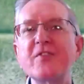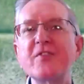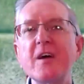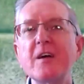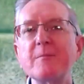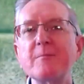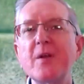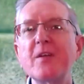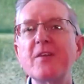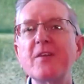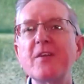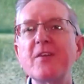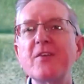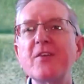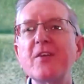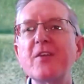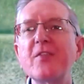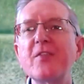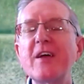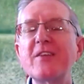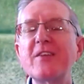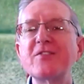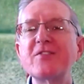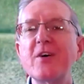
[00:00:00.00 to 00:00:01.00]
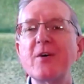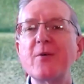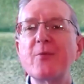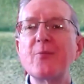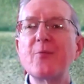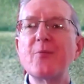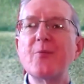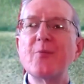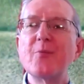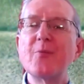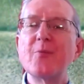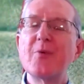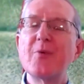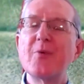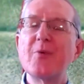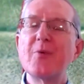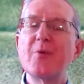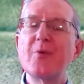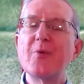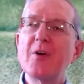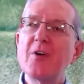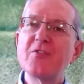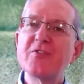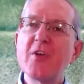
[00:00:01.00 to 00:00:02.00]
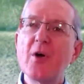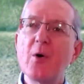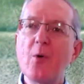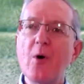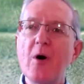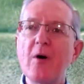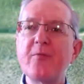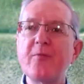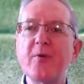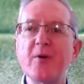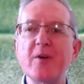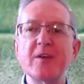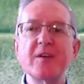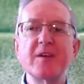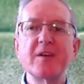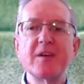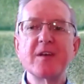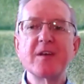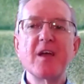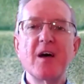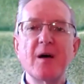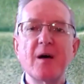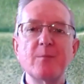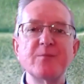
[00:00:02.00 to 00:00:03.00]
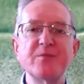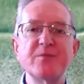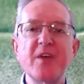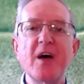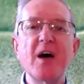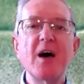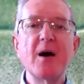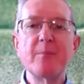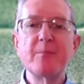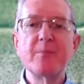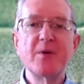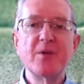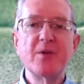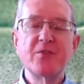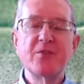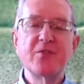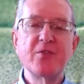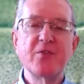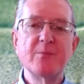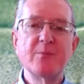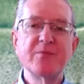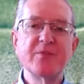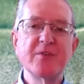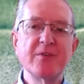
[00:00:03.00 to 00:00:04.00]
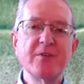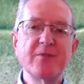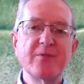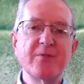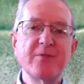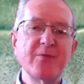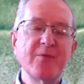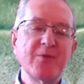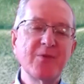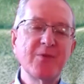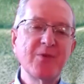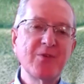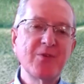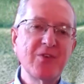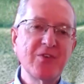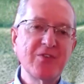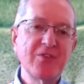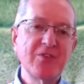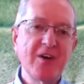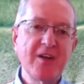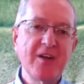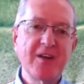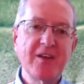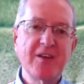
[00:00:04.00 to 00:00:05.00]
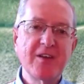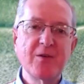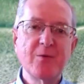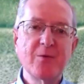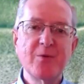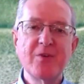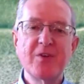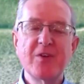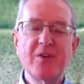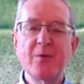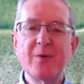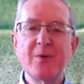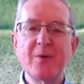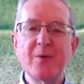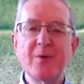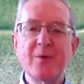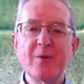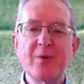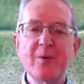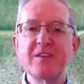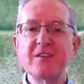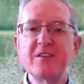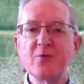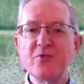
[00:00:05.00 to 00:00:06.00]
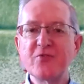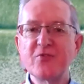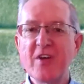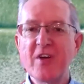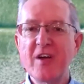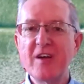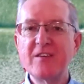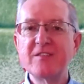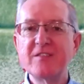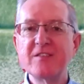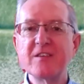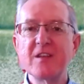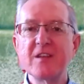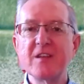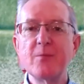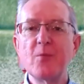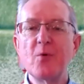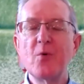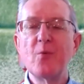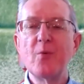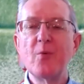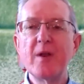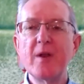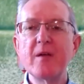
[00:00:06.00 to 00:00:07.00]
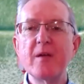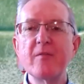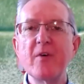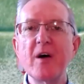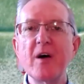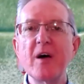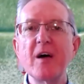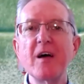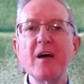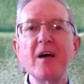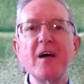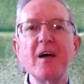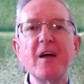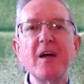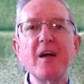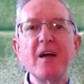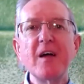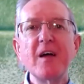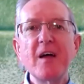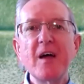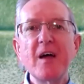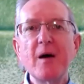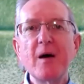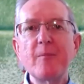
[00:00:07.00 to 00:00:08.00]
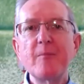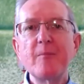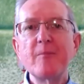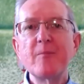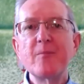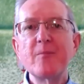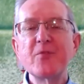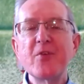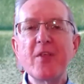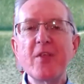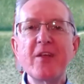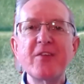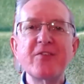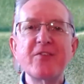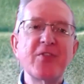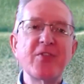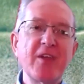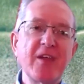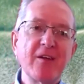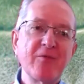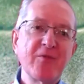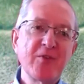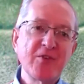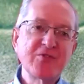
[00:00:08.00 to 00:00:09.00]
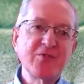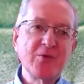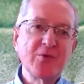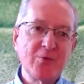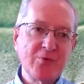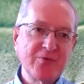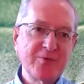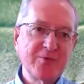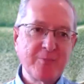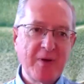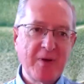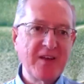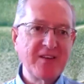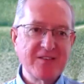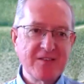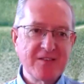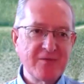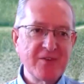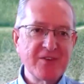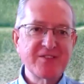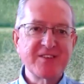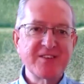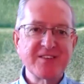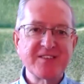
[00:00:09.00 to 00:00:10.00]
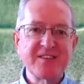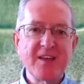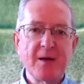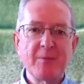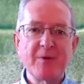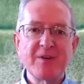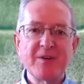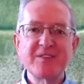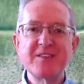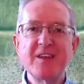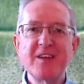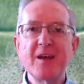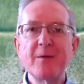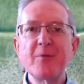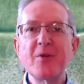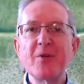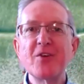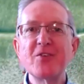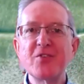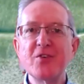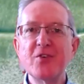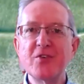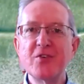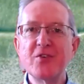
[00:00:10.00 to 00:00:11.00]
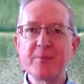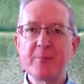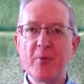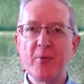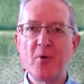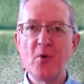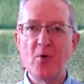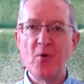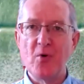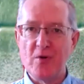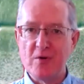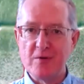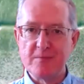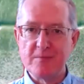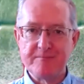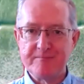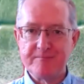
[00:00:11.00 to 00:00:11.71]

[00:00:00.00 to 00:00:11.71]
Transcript: And that's so often comes up in terms of designing new entities or changing them or whatever. So that's the officials piece of this to some extent. I'm going to turn to Paul.